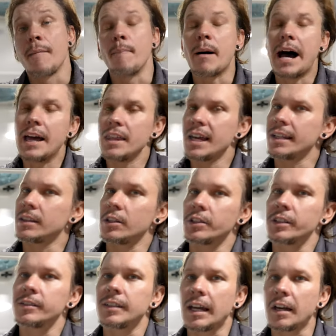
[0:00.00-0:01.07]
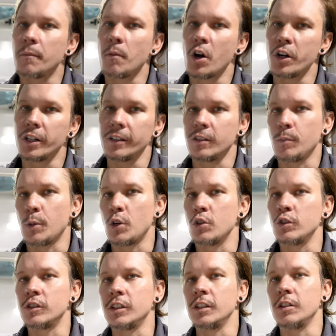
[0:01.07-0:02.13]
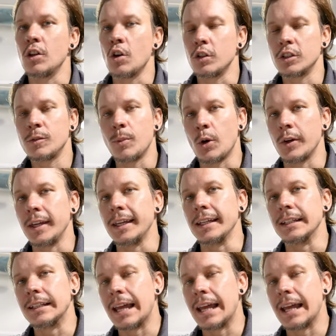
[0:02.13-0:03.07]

By that 30 second mark, it's producing noticeable heat.